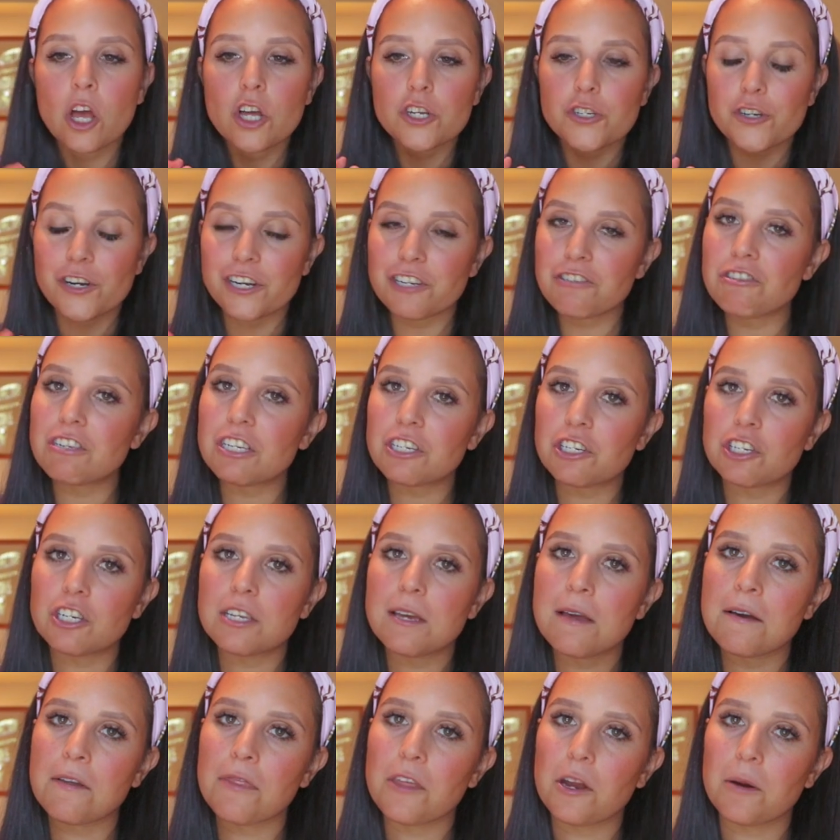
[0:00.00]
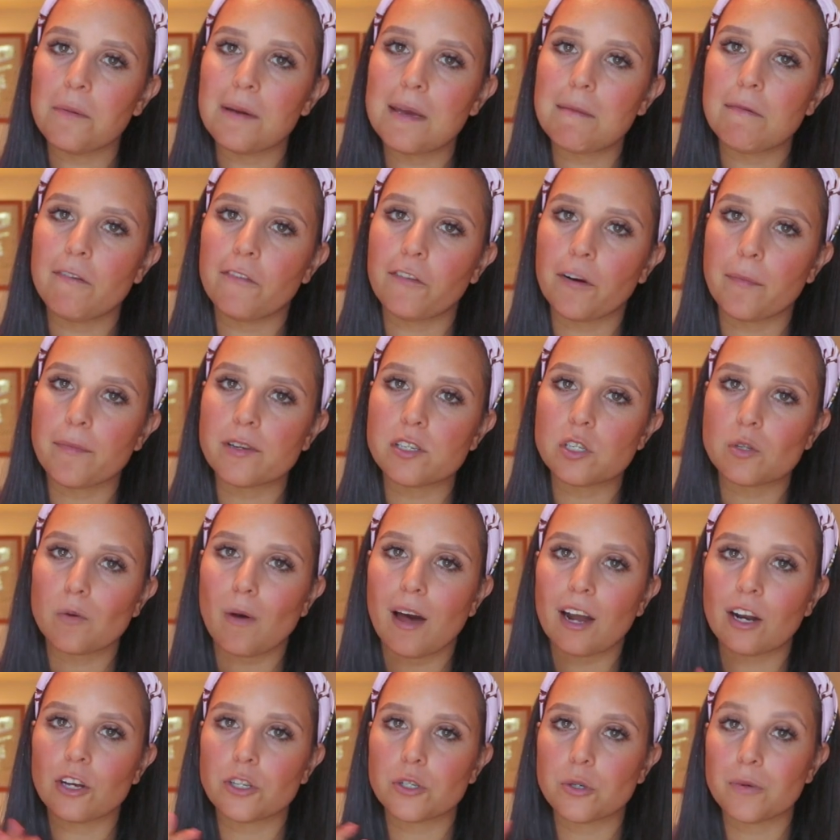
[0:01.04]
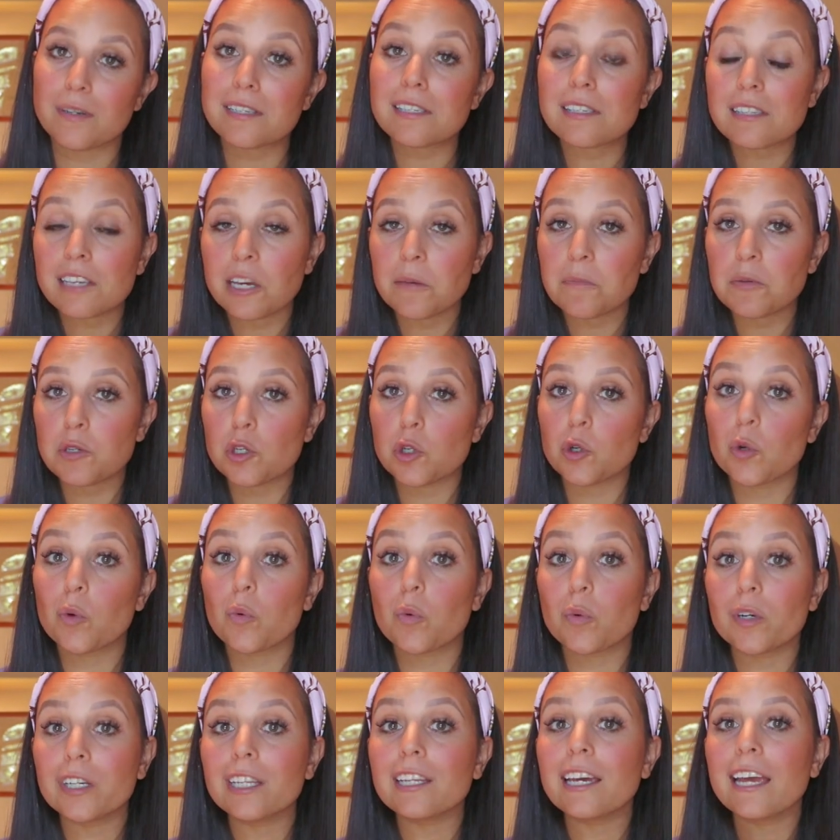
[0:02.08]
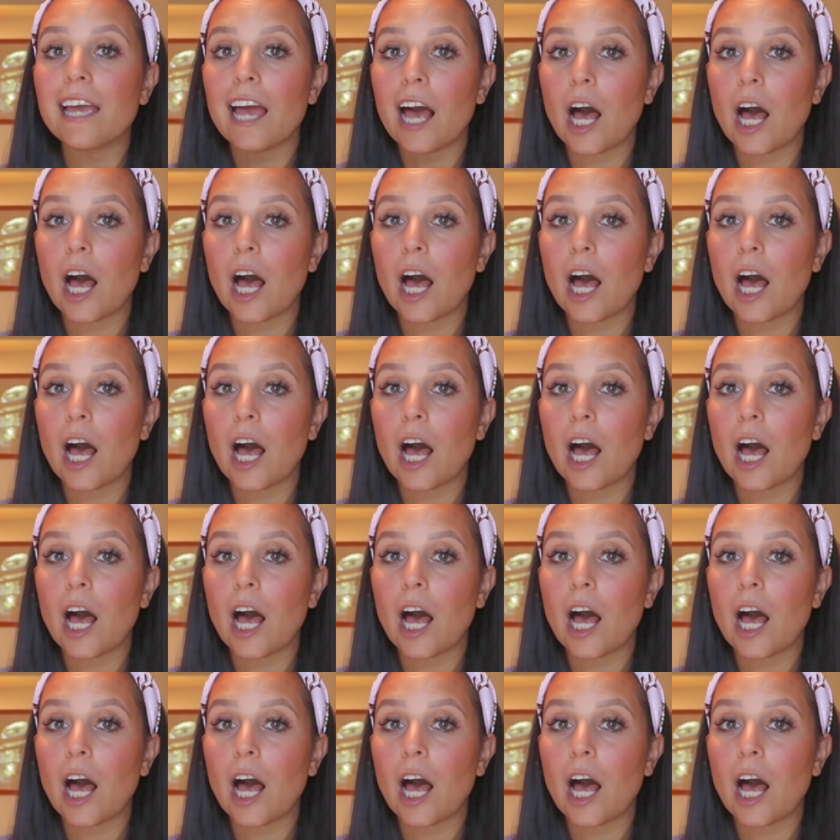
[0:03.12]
transitioning their baby from a swaddle to a sleep suit really